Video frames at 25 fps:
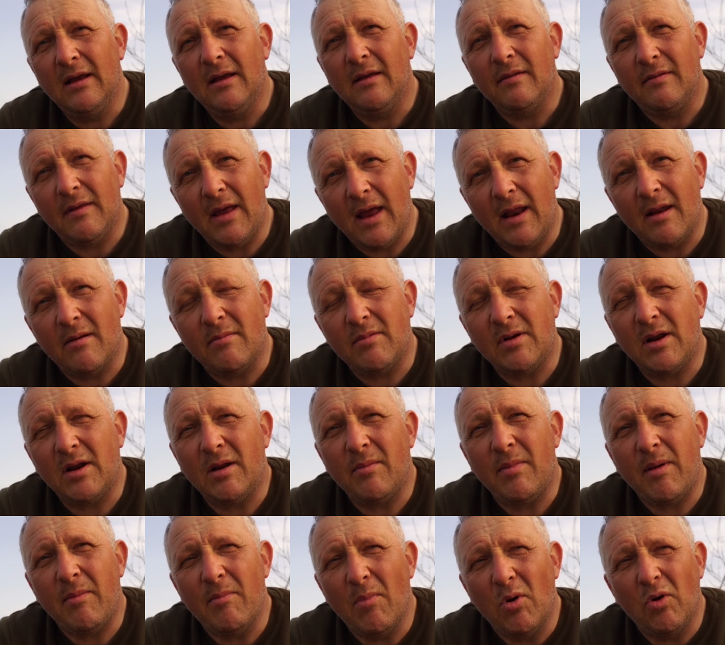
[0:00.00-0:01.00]
then I'm going to
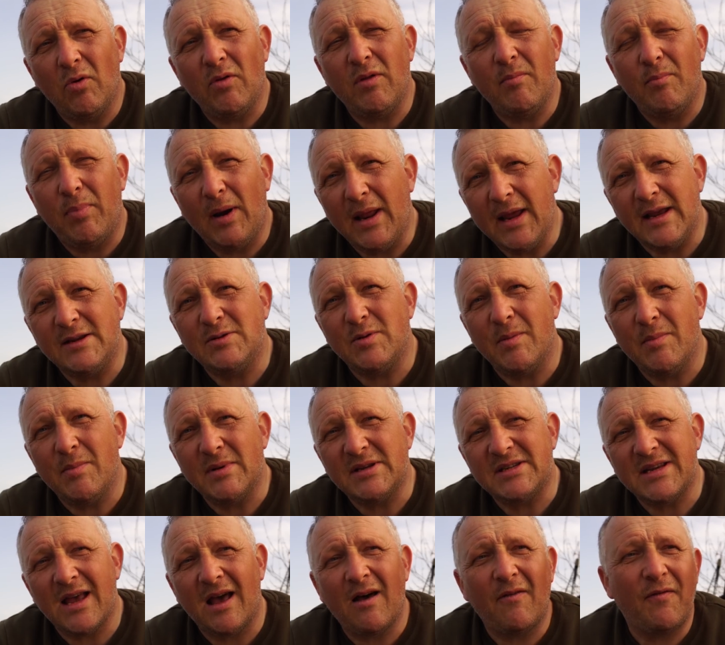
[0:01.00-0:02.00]
be more than pleased with
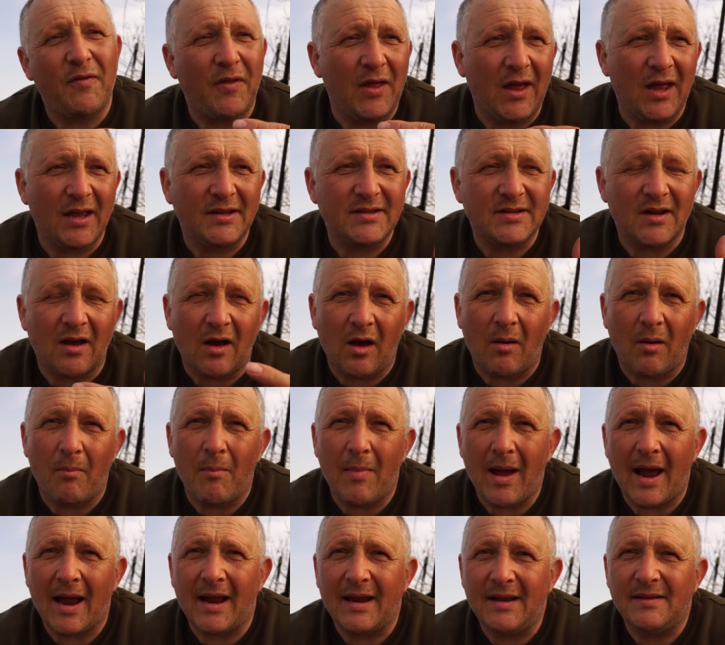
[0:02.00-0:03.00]
myself that I
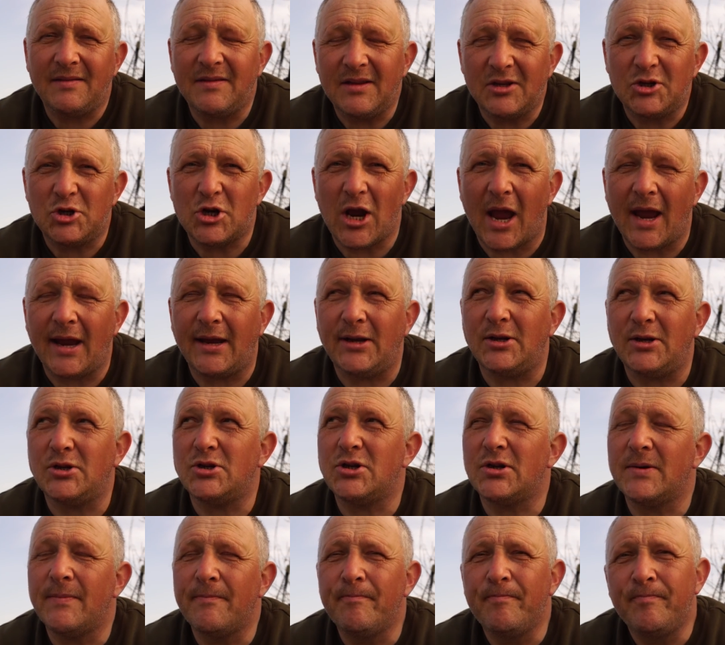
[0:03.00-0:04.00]
made the change.
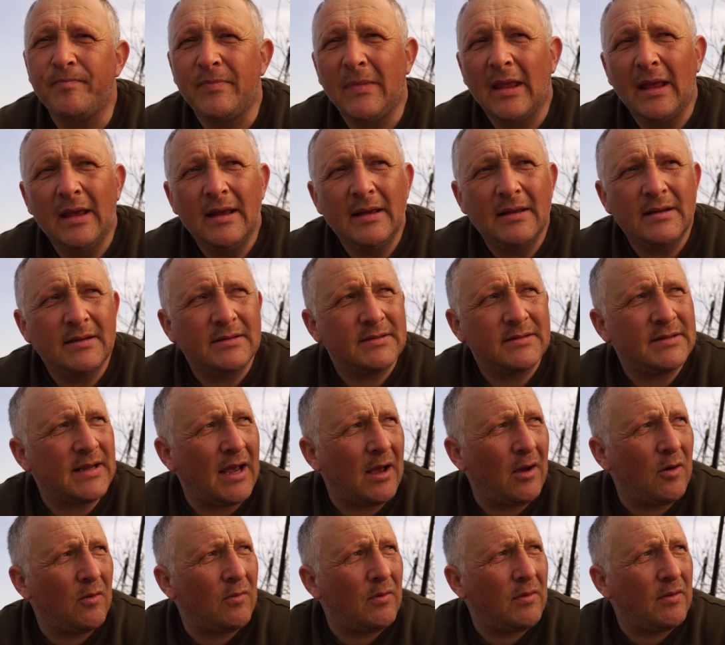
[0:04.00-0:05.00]

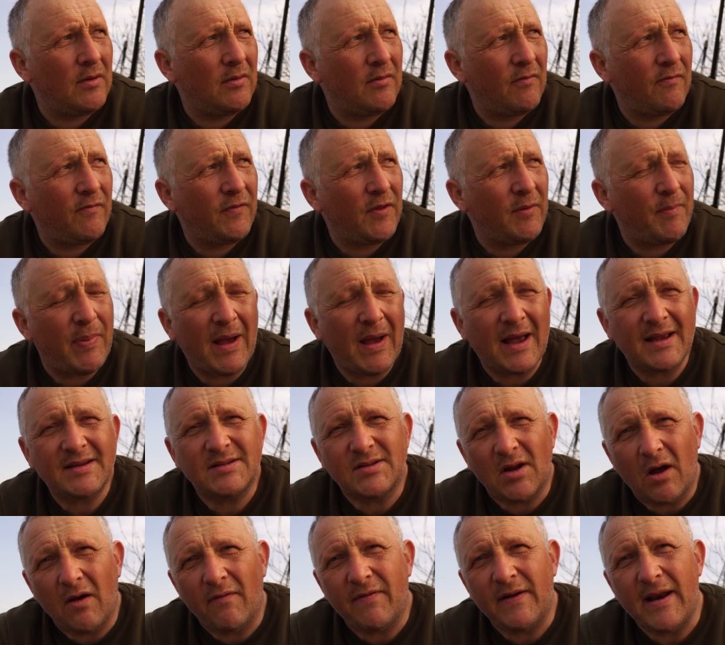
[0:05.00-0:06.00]
So for the past
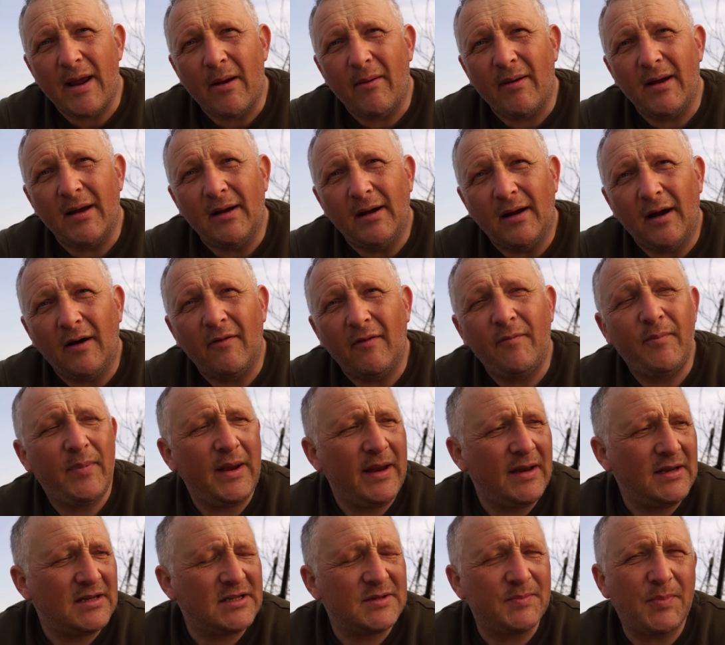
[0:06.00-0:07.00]
half an hour I've
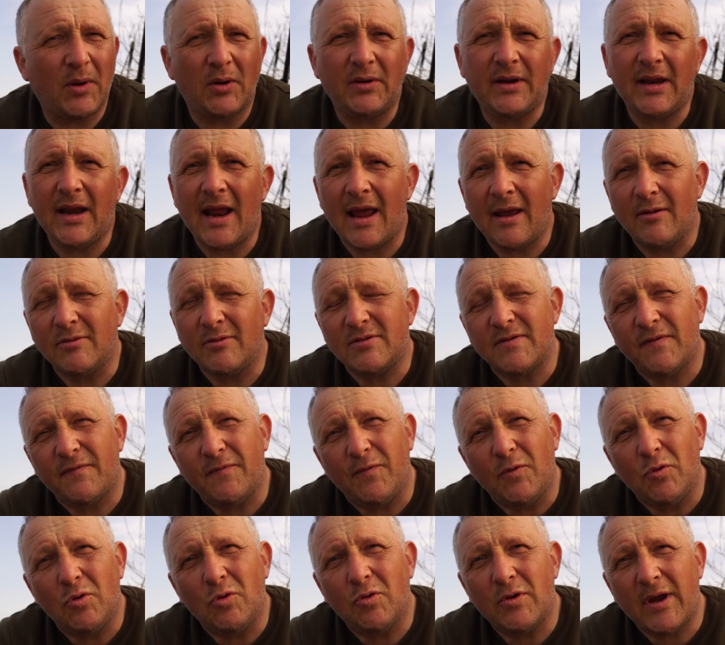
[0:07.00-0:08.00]
been spotting out
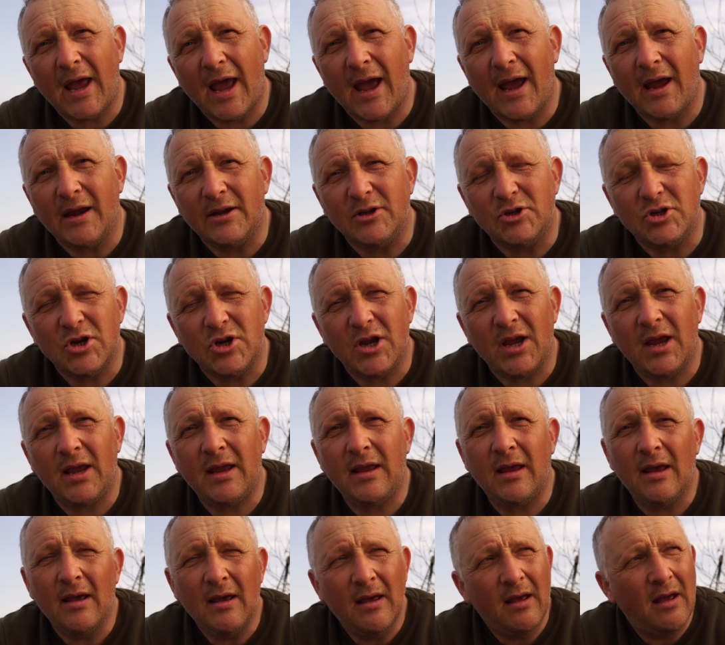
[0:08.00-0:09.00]
4 kg
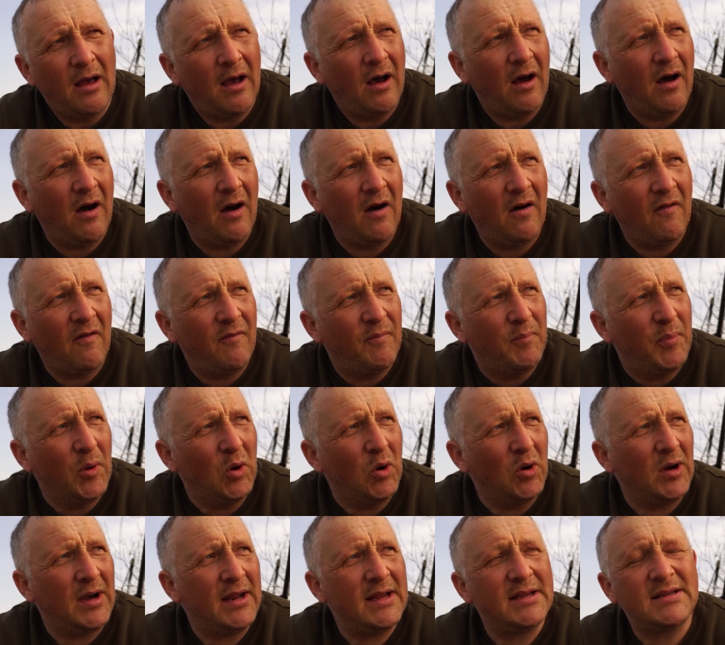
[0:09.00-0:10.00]
of
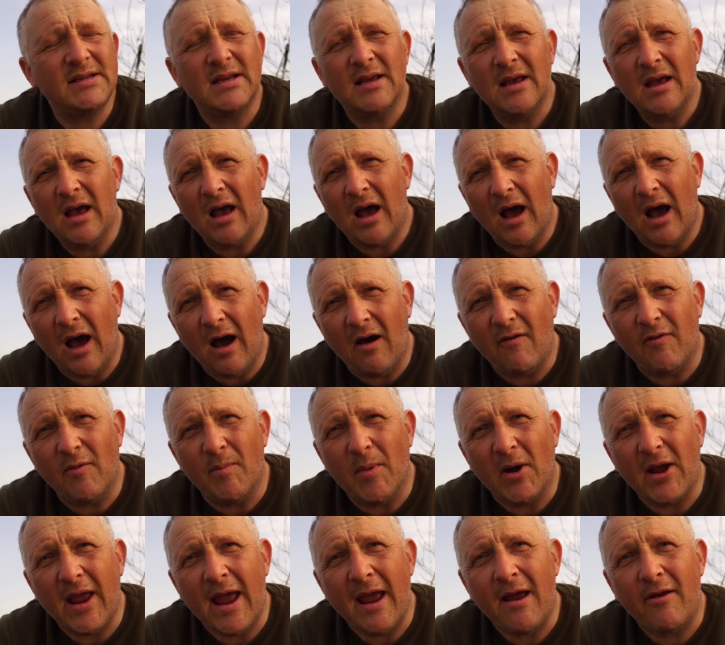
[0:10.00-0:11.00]
boilies over
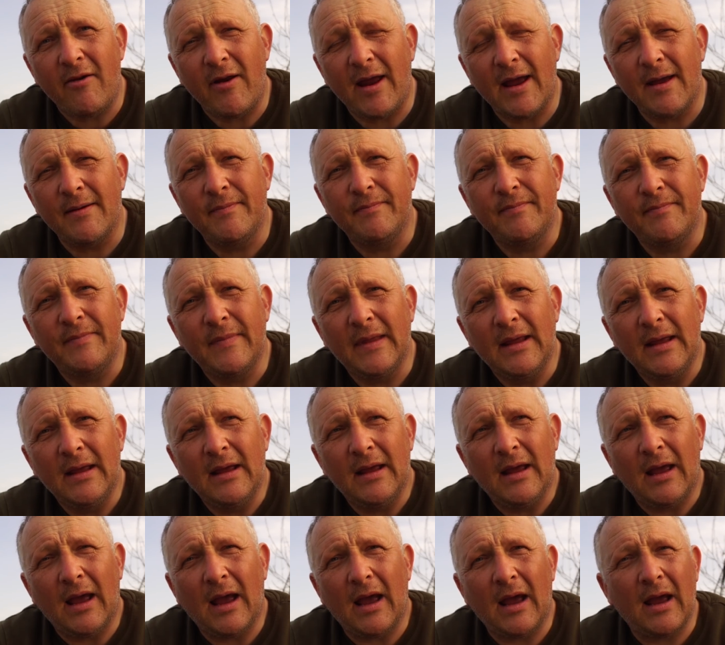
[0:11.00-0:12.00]
my area,
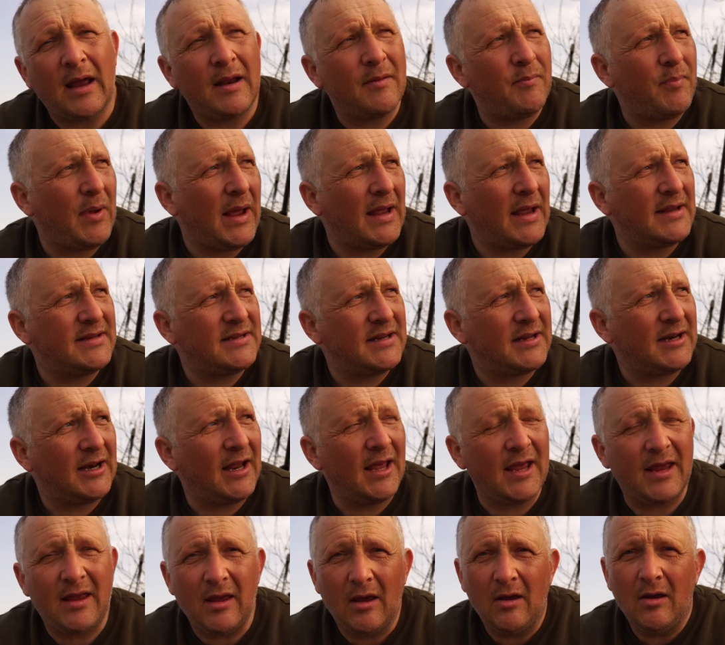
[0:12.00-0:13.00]
and
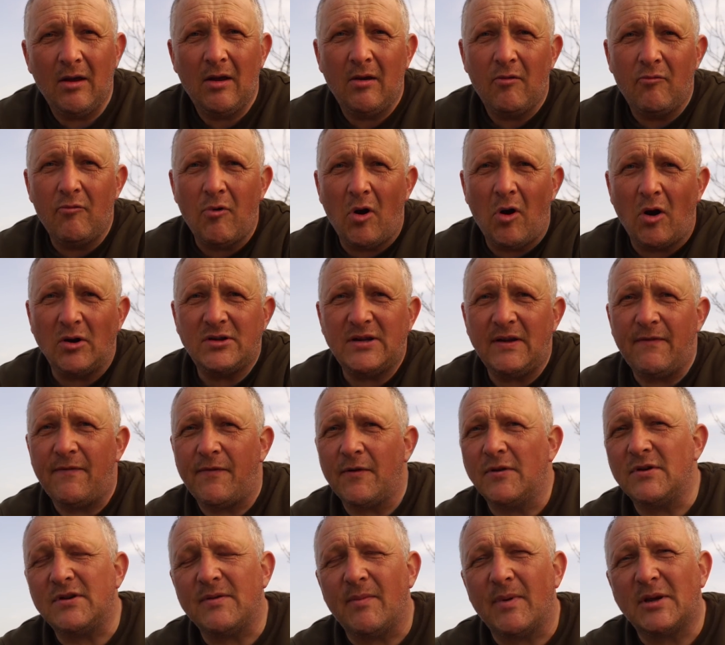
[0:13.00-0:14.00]
basically right in
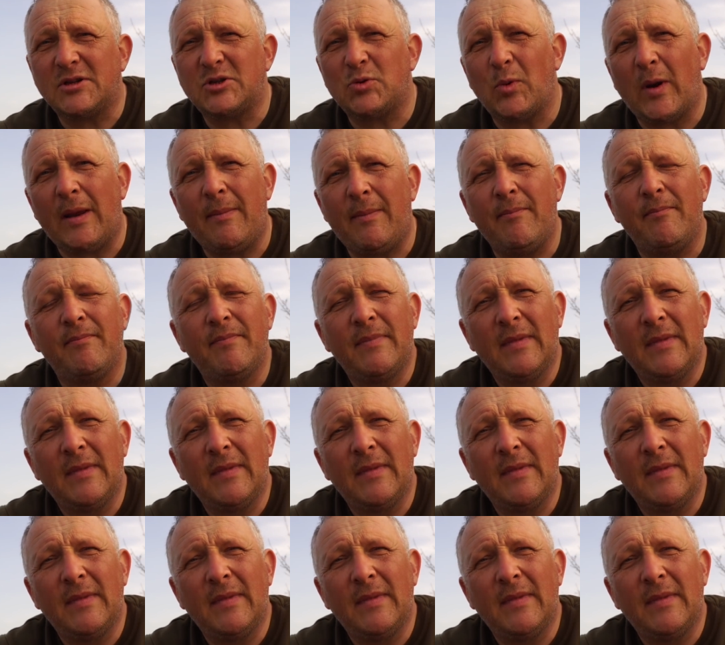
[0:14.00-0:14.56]
front of my swim